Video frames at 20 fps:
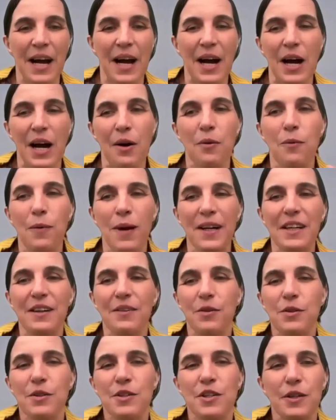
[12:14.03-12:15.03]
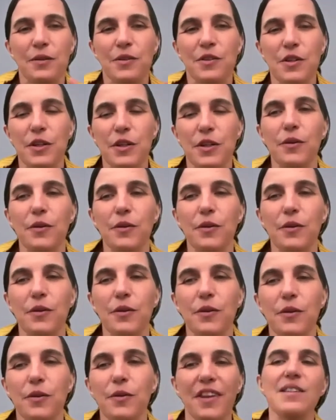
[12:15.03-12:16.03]
Do you
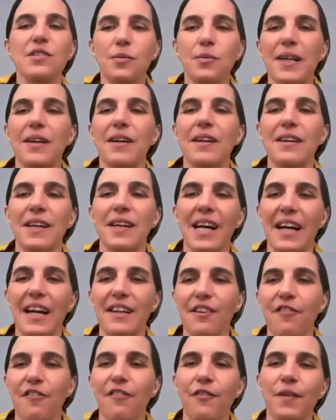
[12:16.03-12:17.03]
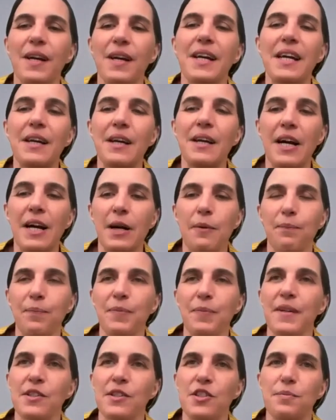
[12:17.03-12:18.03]
think this will kind of
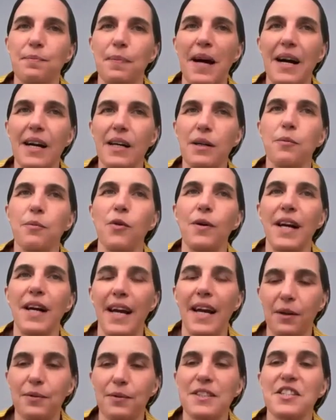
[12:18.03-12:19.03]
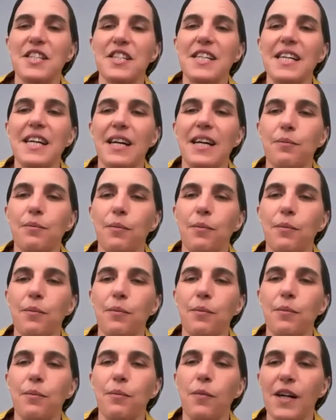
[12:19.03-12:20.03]
spark more equity and
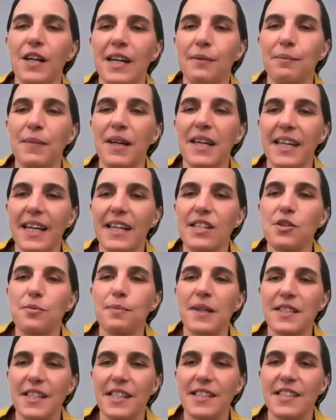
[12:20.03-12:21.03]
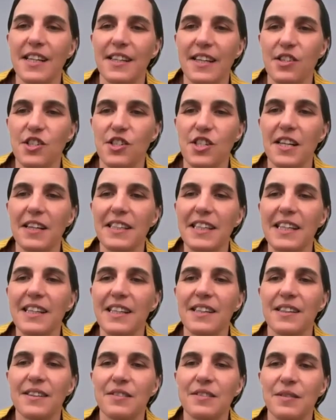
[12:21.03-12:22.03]
more engagement
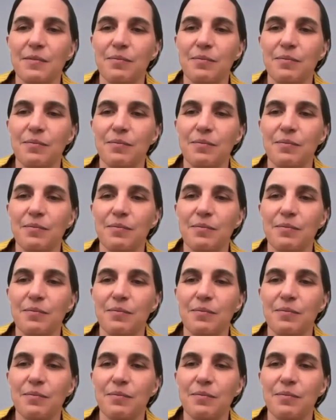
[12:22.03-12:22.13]
internationally?